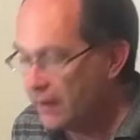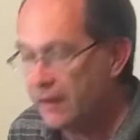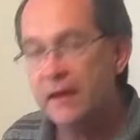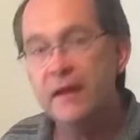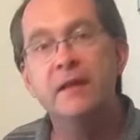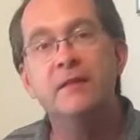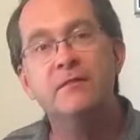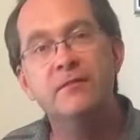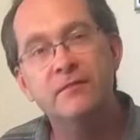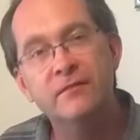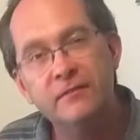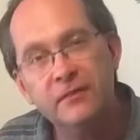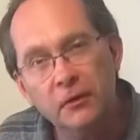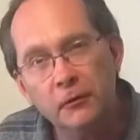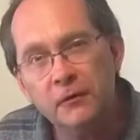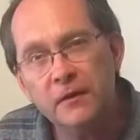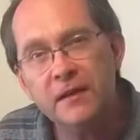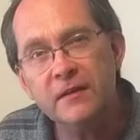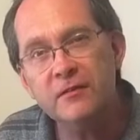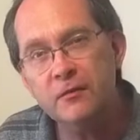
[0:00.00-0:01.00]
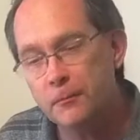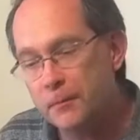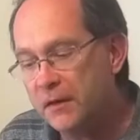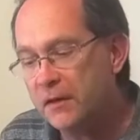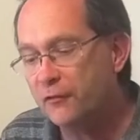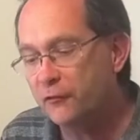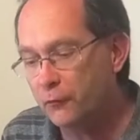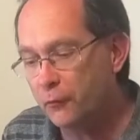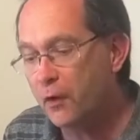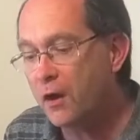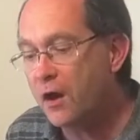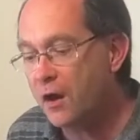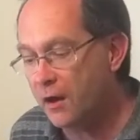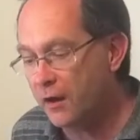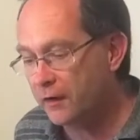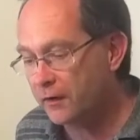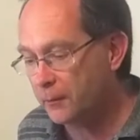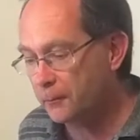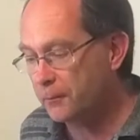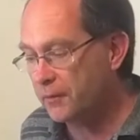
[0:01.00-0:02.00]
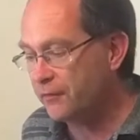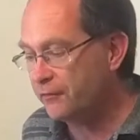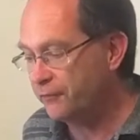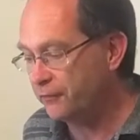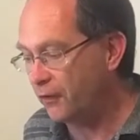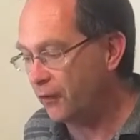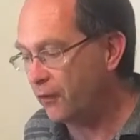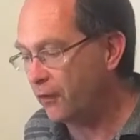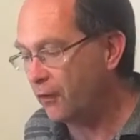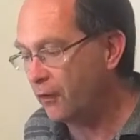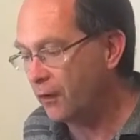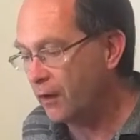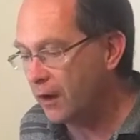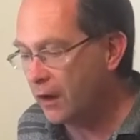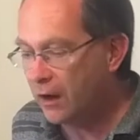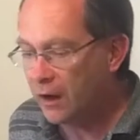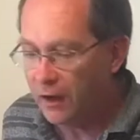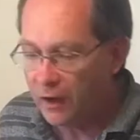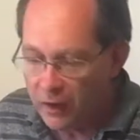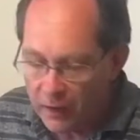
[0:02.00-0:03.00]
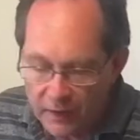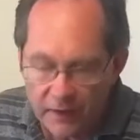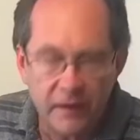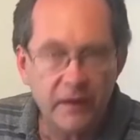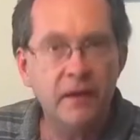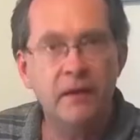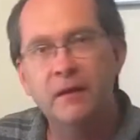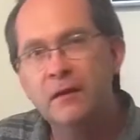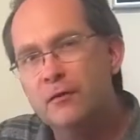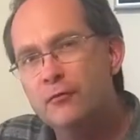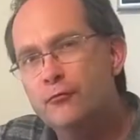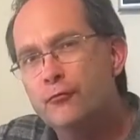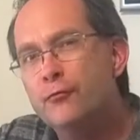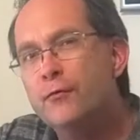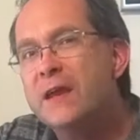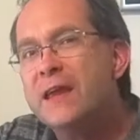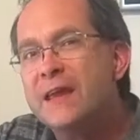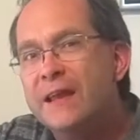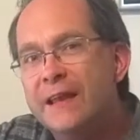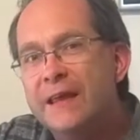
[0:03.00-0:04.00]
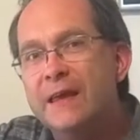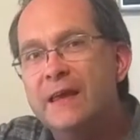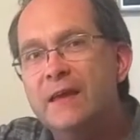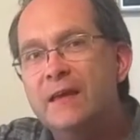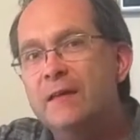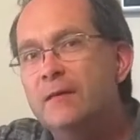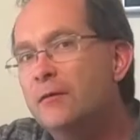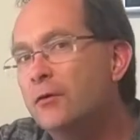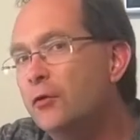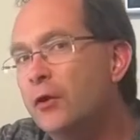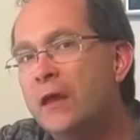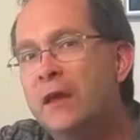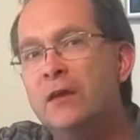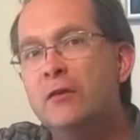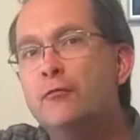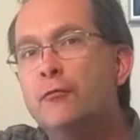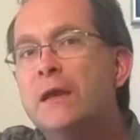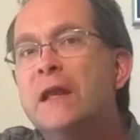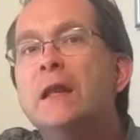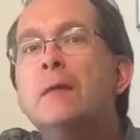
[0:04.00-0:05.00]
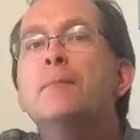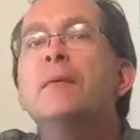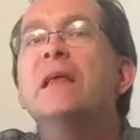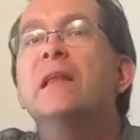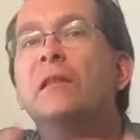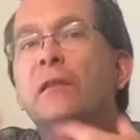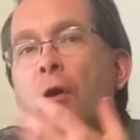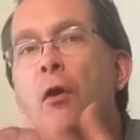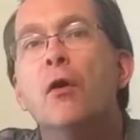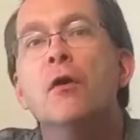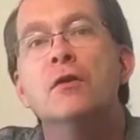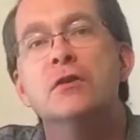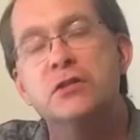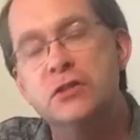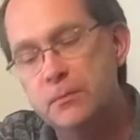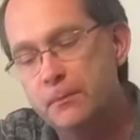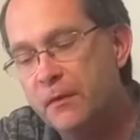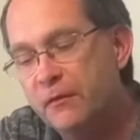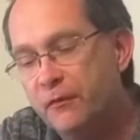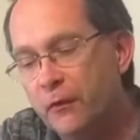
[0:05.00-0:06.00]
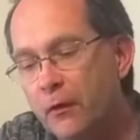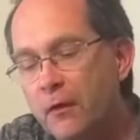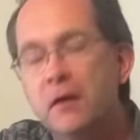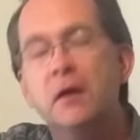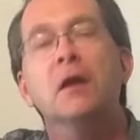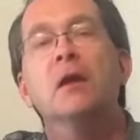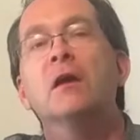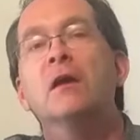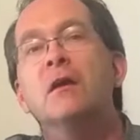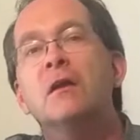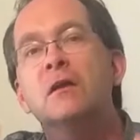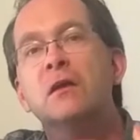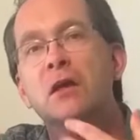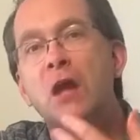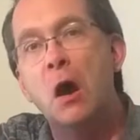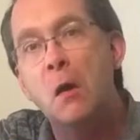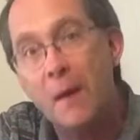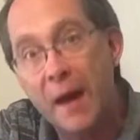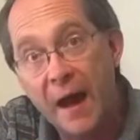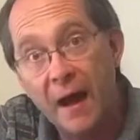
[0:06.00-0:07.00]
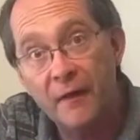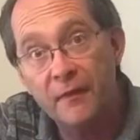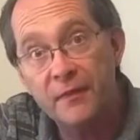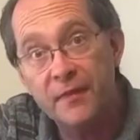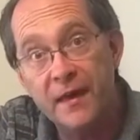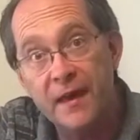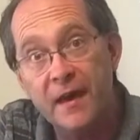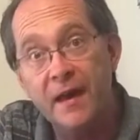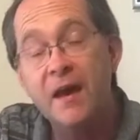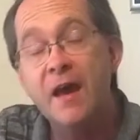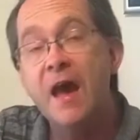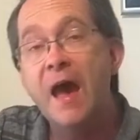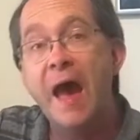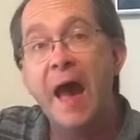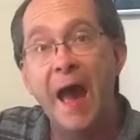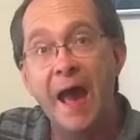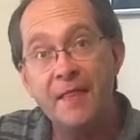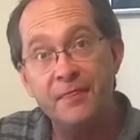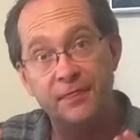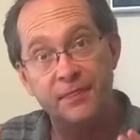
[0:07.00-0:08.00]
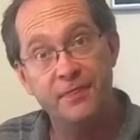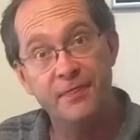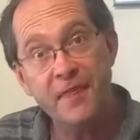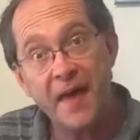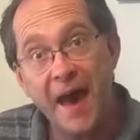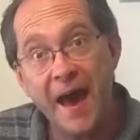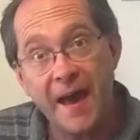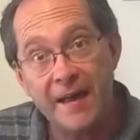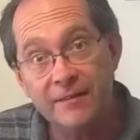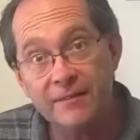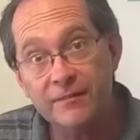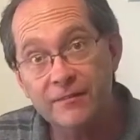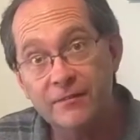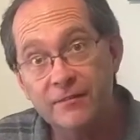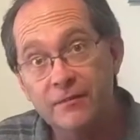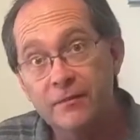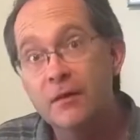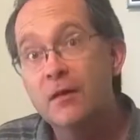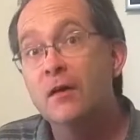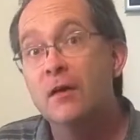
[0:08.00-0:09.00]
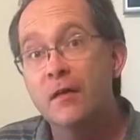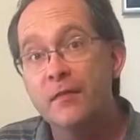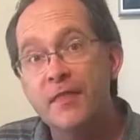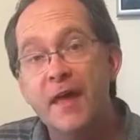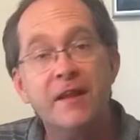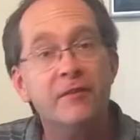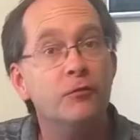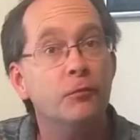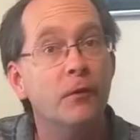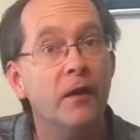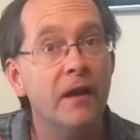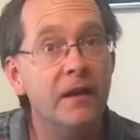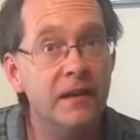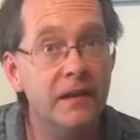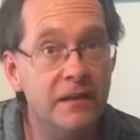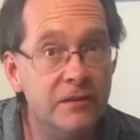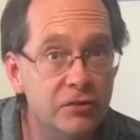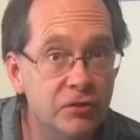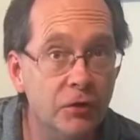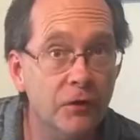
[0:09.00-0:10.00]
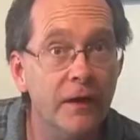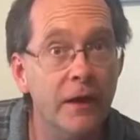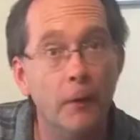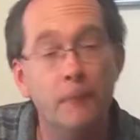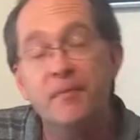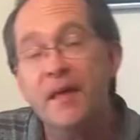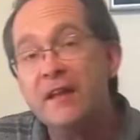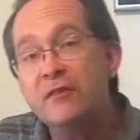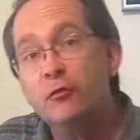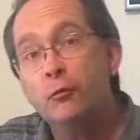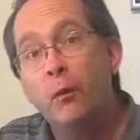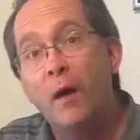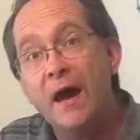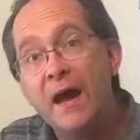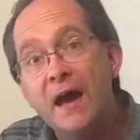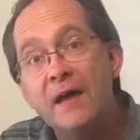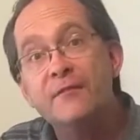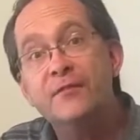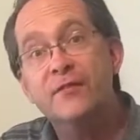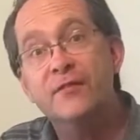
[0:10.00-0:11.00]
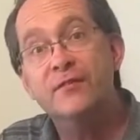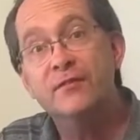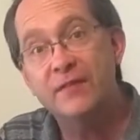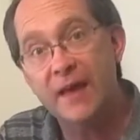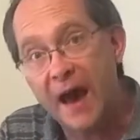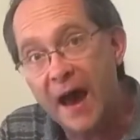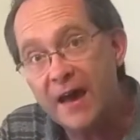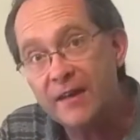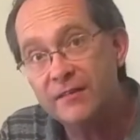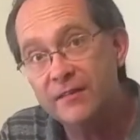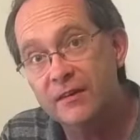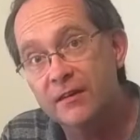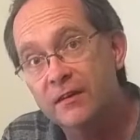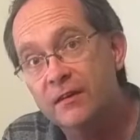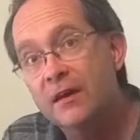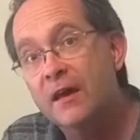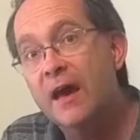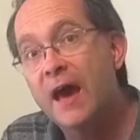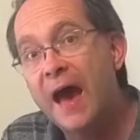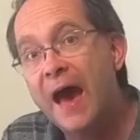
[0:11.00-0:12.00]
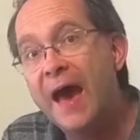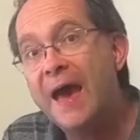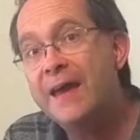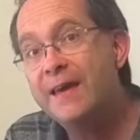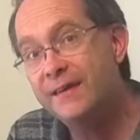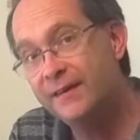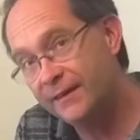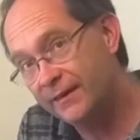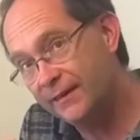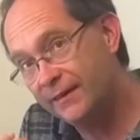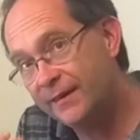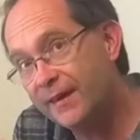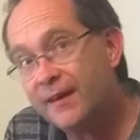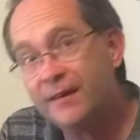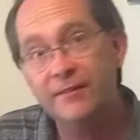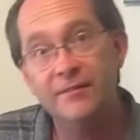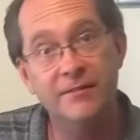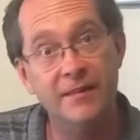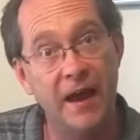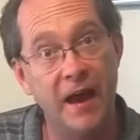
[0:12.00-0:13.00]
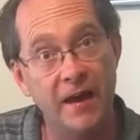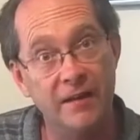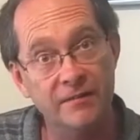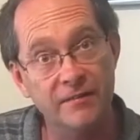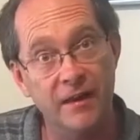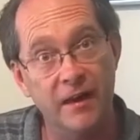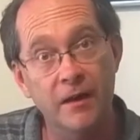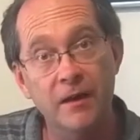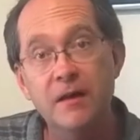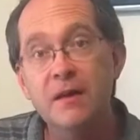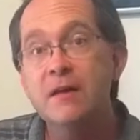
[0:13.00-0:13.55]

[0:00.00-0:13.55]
it still needs a bit of work before it can really be launched, before it can go out there. And that's where I need your help. That's why I've started a Kickstarter,